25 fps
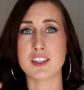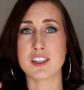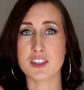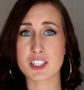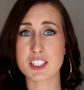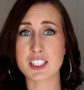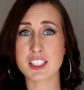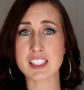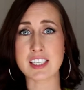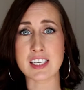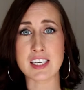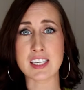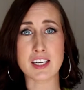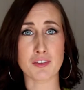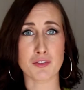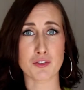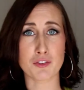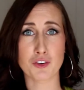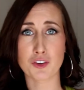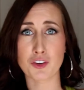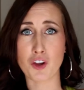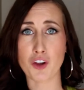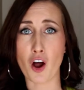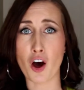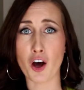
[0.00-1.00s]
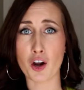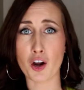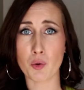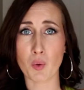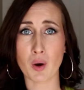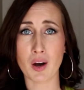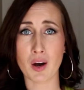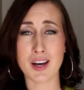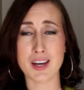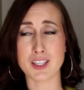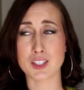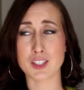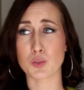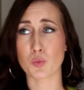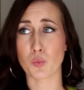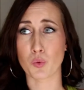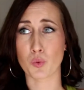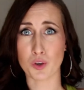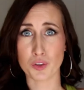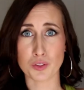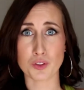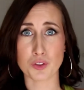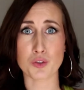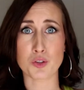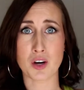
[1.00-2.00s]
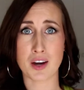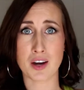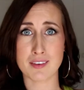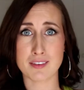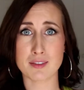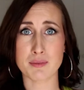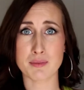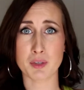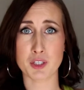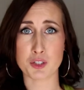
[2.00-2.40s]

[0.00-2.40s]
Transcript: Seriously, if you're in Ottawa, it's worth the drive